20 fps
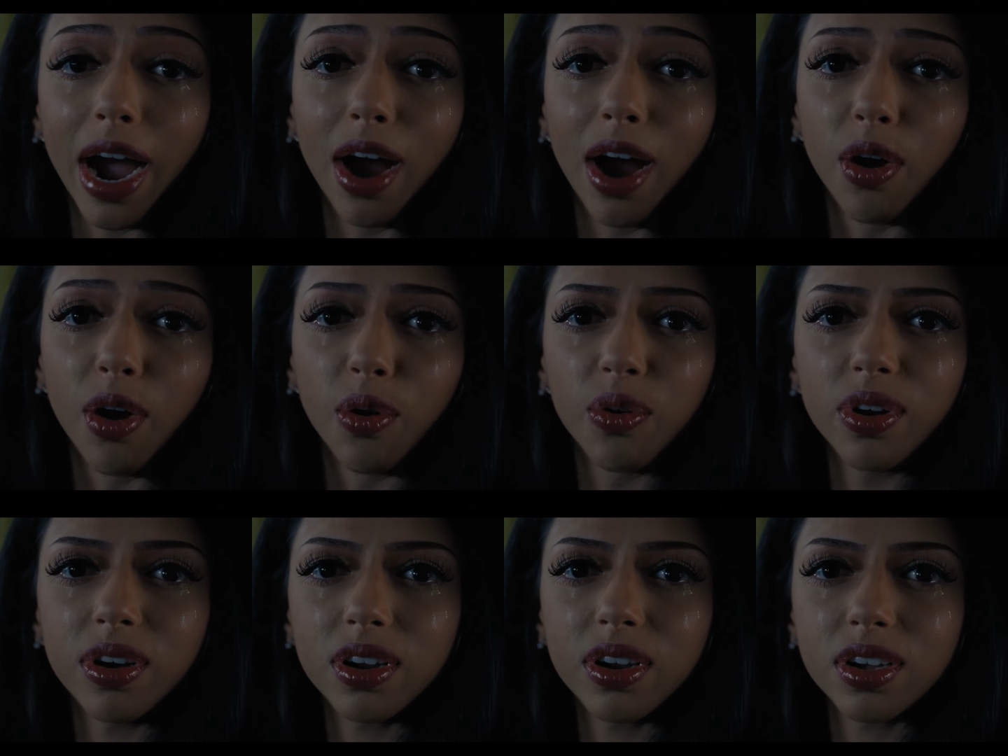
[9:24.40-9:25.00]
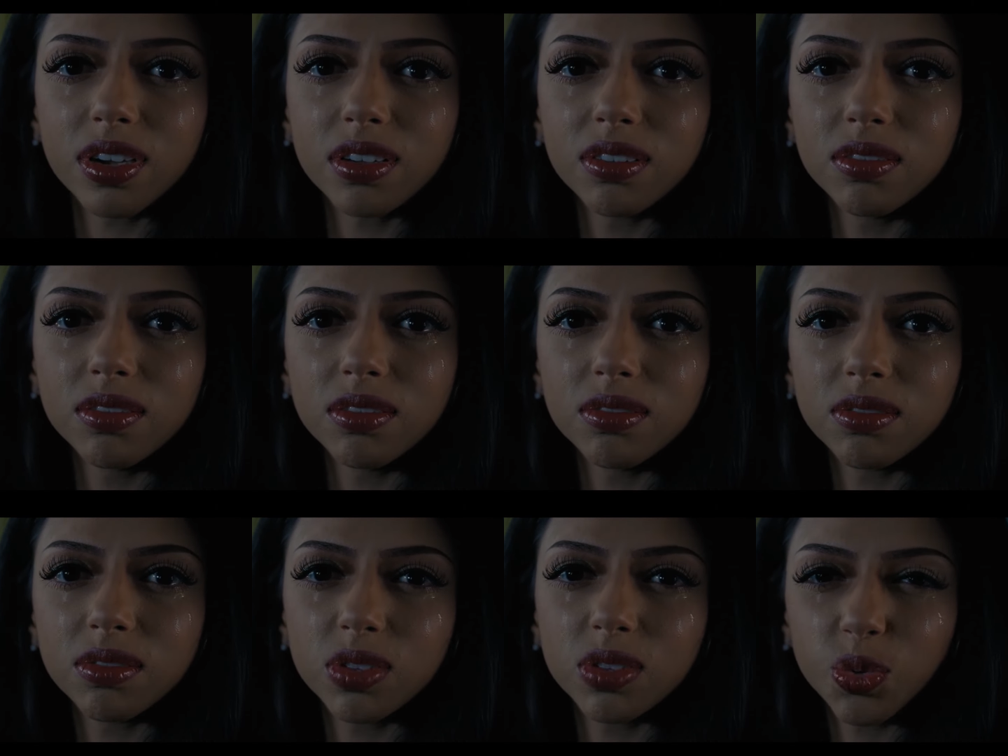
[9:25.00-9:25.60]
She then tried to
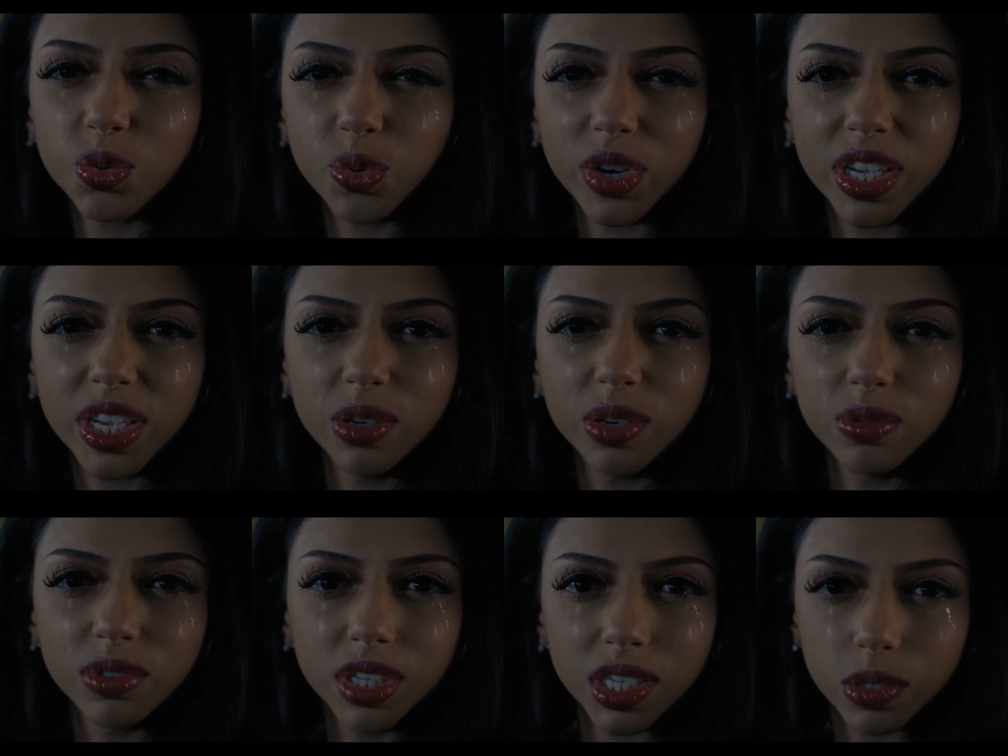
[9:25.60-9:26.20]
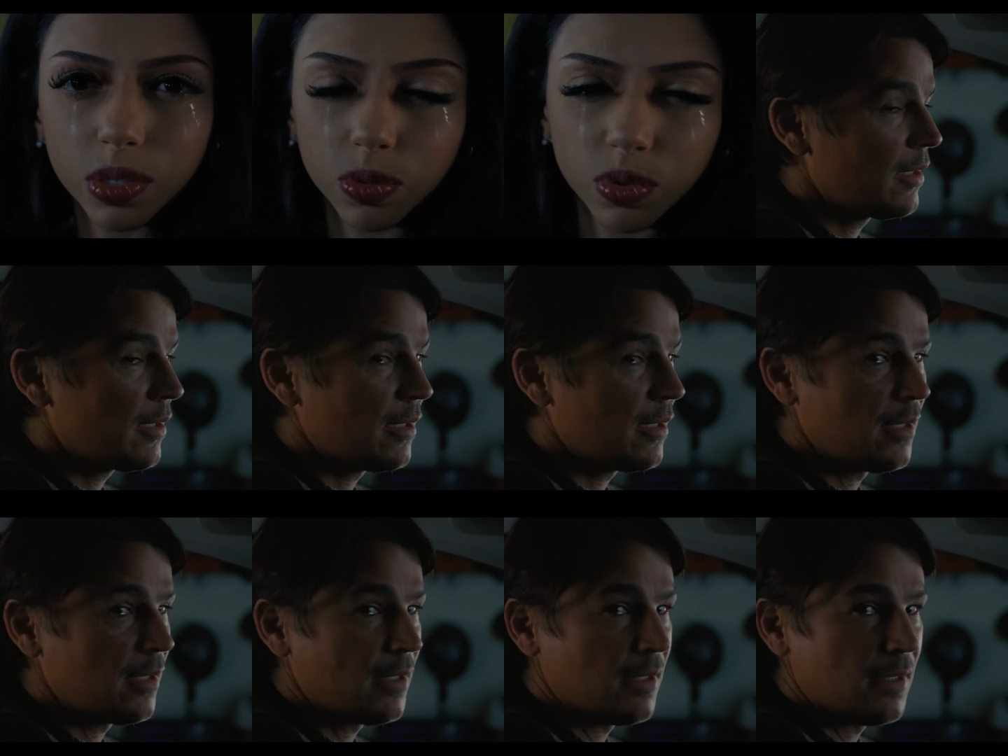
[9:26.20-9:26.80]
persuade him to stop.
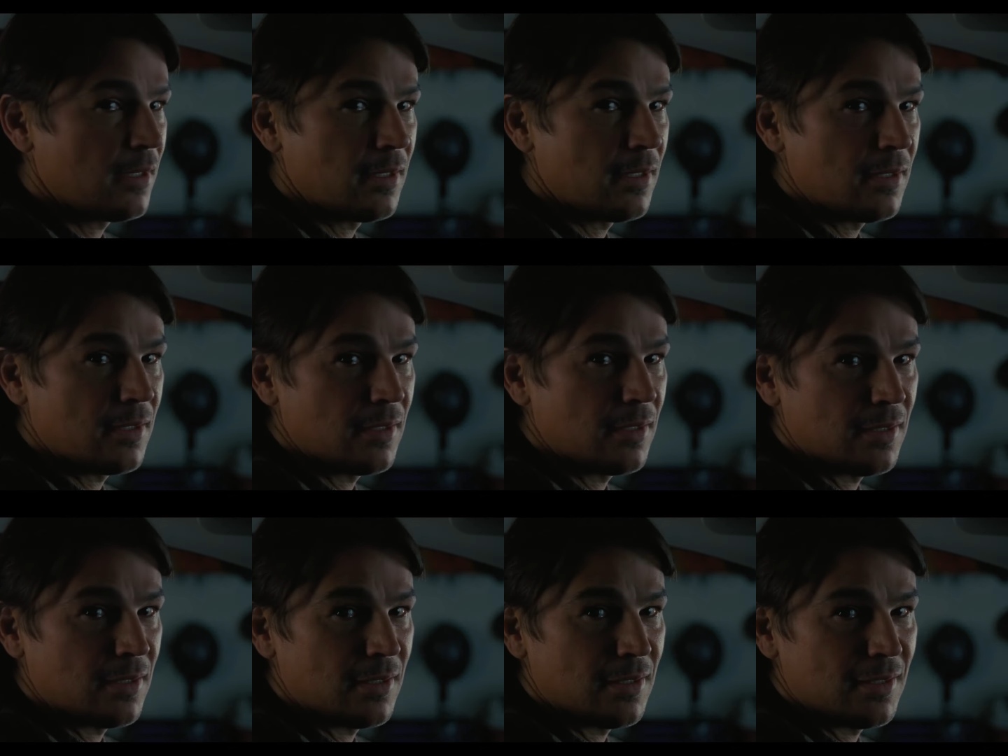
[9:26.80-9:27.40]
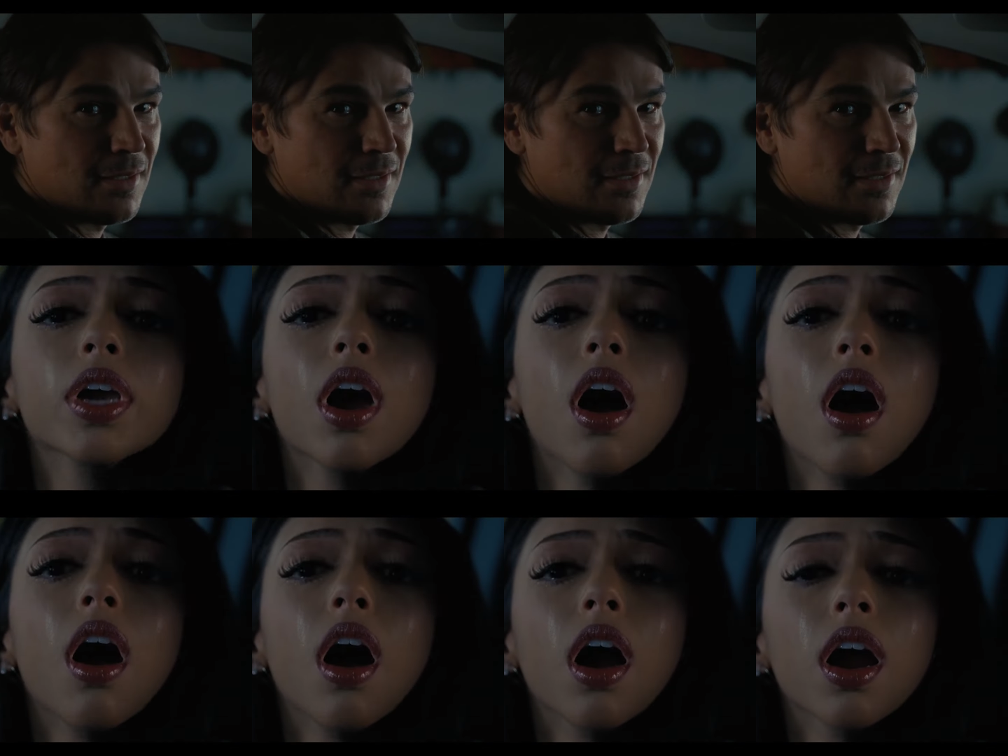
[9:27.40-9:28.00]
He told her that he will
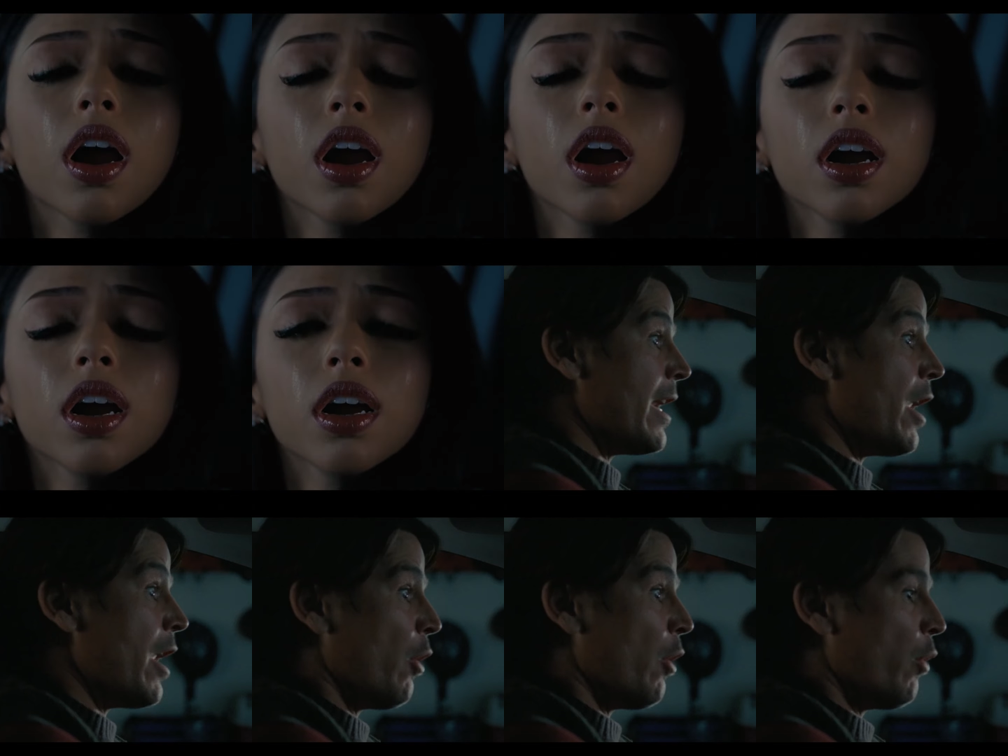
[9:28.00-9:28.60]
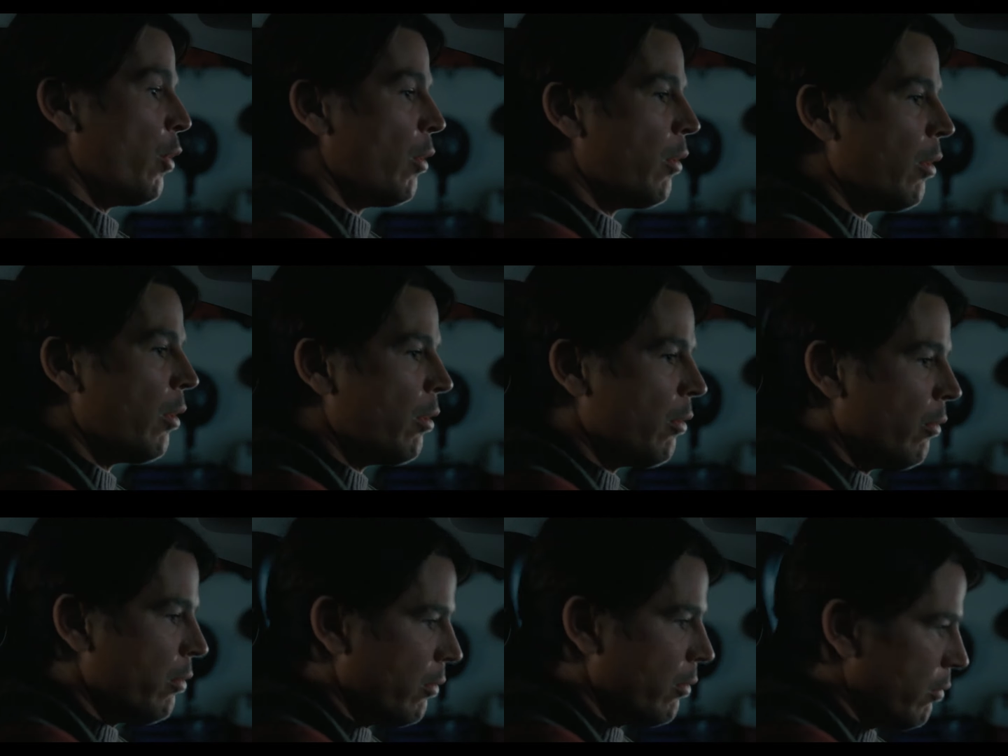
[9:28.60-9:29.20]
do it one last time and
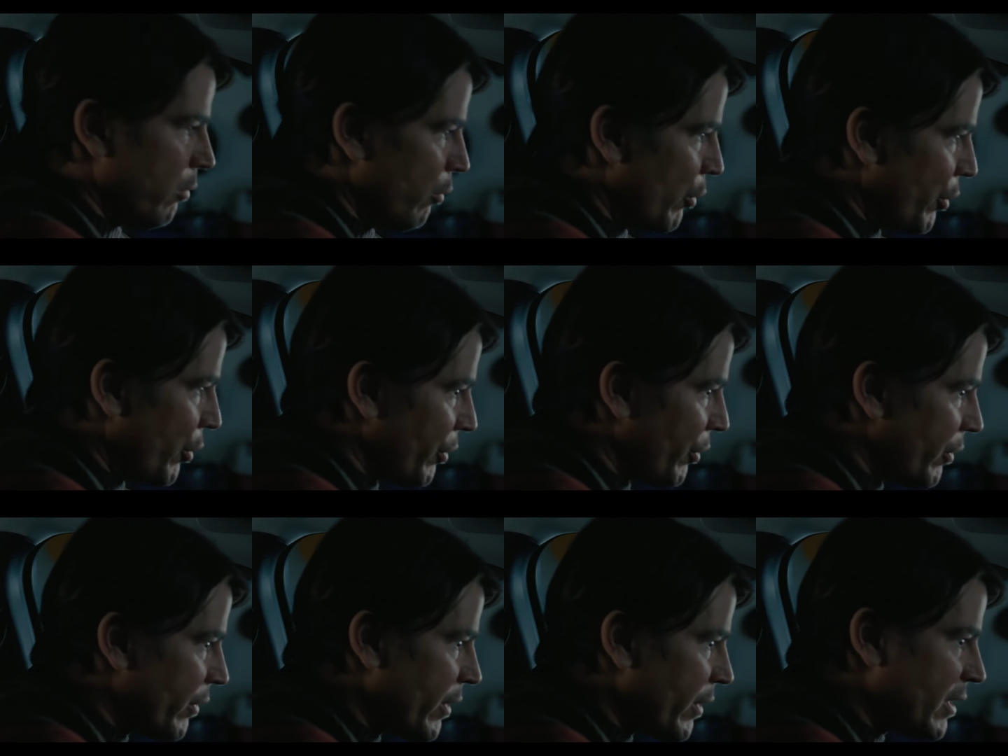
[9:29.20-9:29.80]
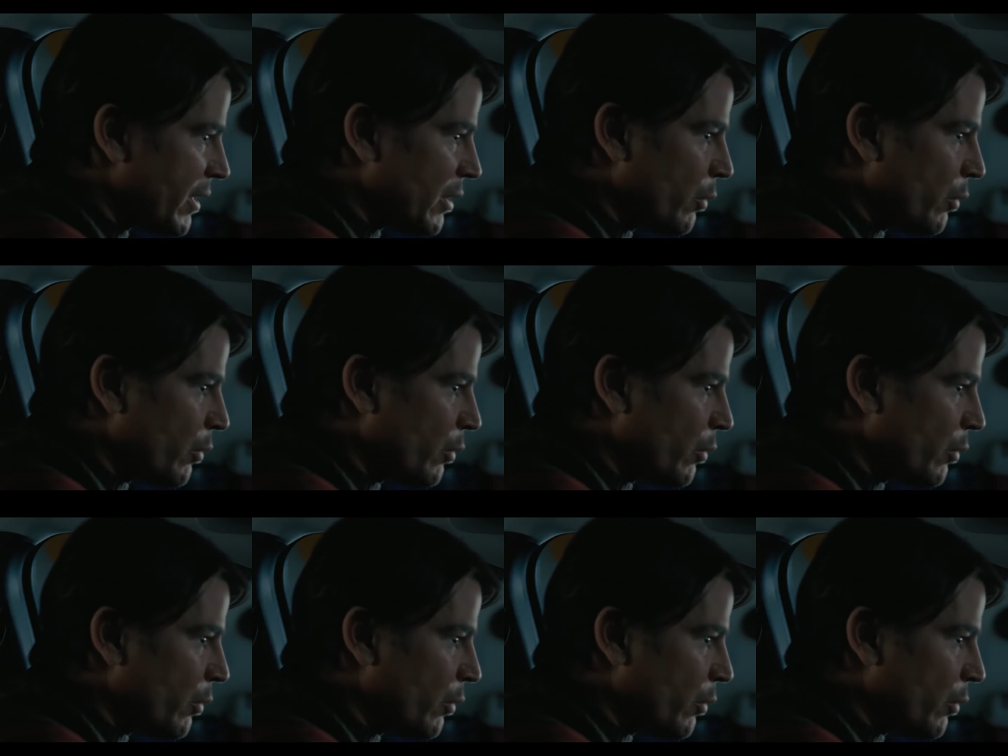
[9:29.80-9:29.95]
then kill himself,